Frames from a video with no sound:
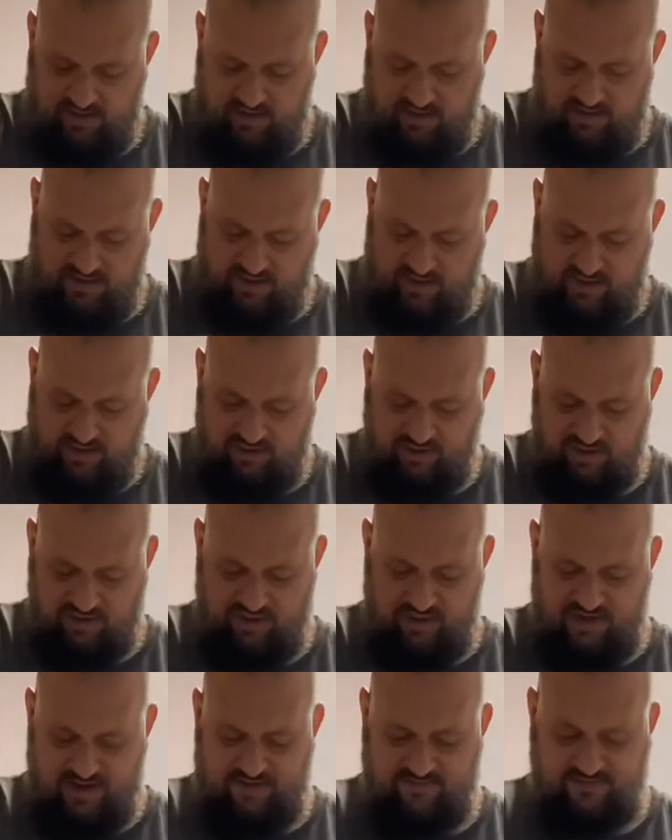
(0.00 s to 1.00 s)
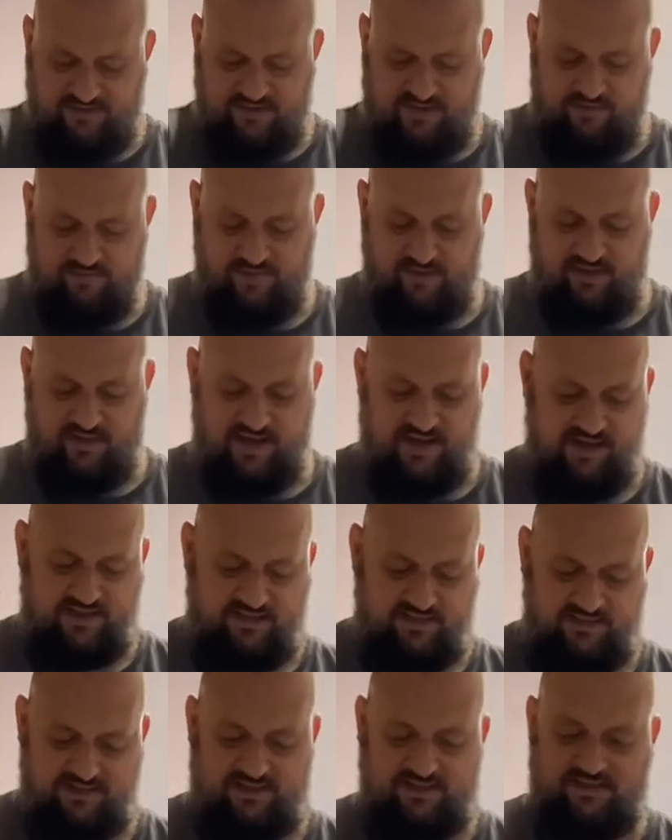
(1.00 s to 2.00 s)
then you should have something that's
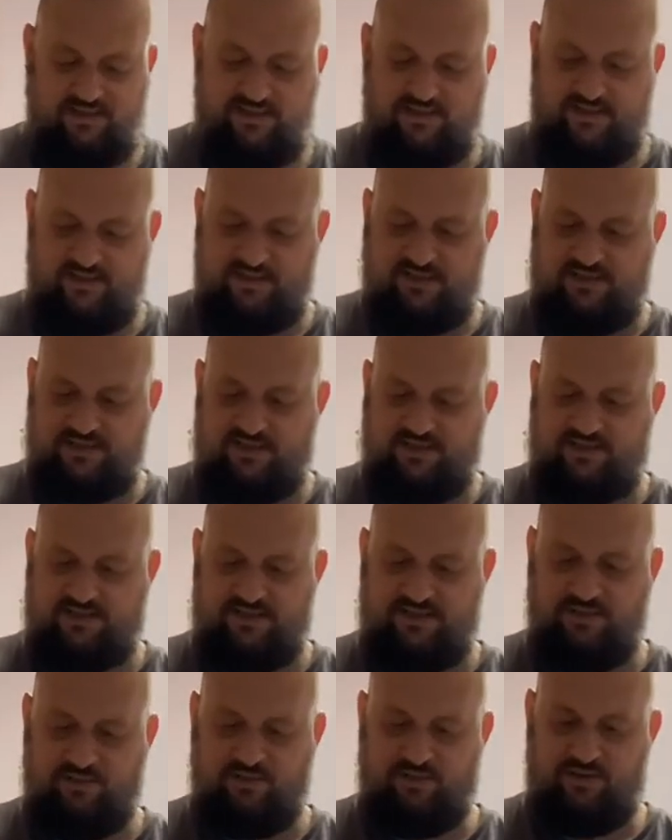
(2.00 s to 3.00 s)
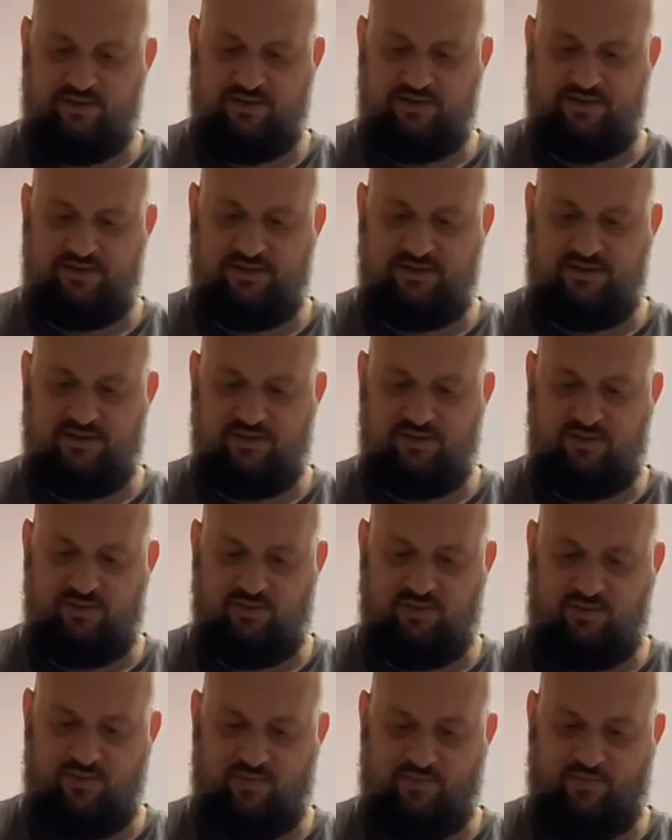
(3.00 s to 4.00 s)
similar
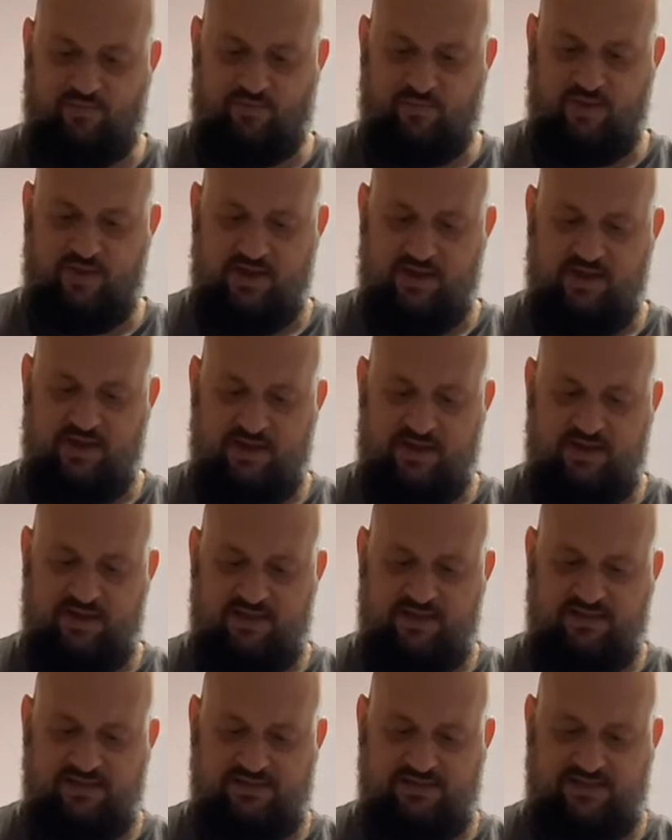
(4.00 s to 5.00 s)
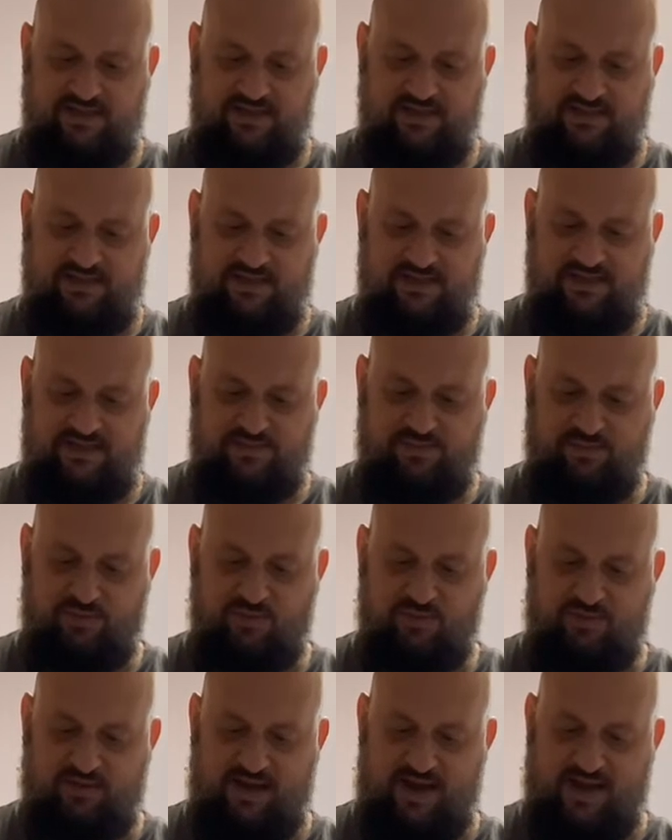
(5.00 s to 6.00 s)
to 6 to the
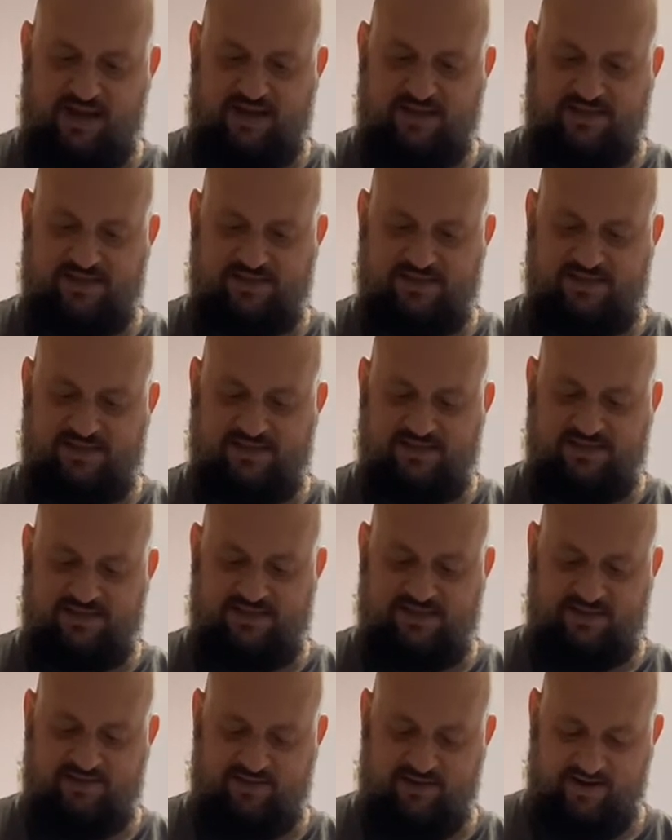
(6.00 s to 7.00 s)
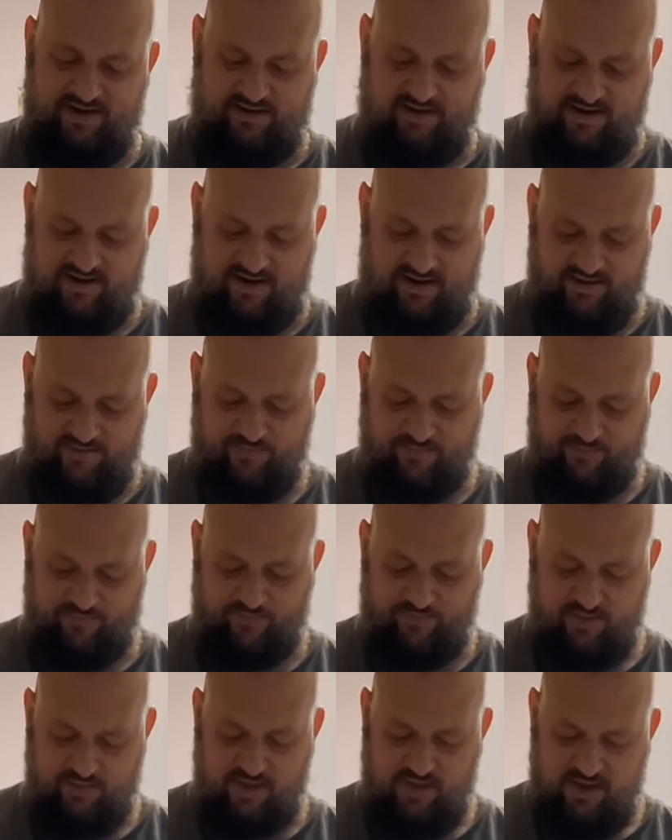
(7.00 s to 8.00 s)
spoon kind of consistency right there.
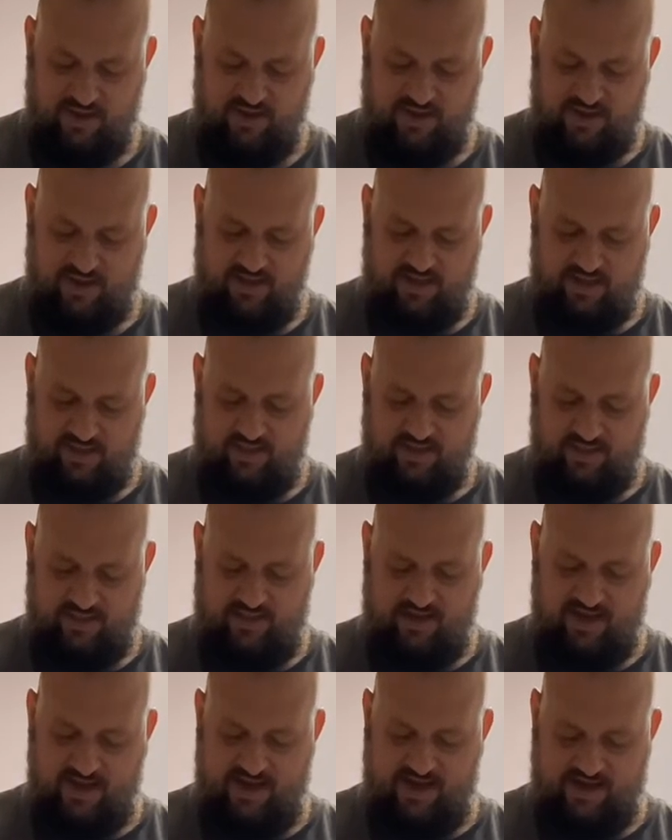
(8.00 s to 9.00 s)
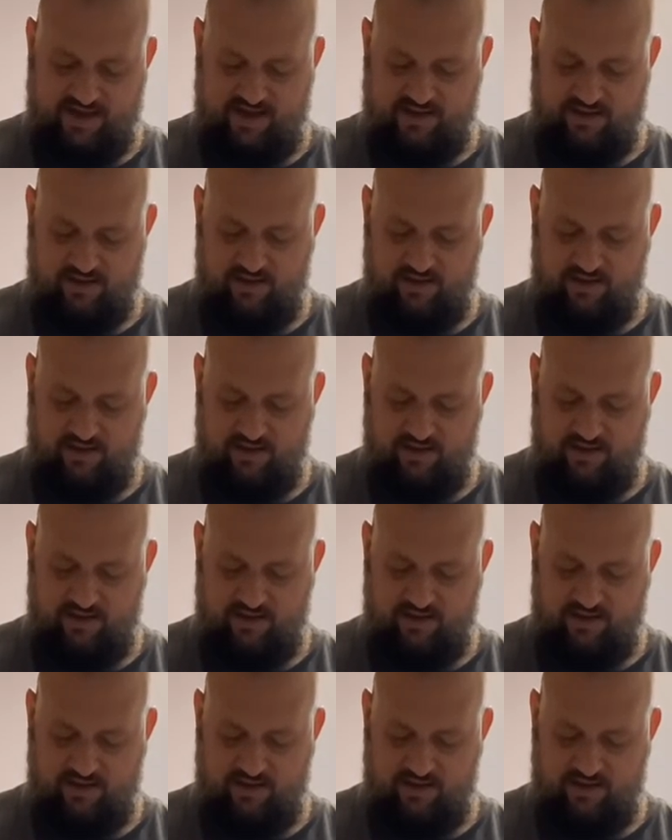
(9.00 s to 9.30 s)
Then,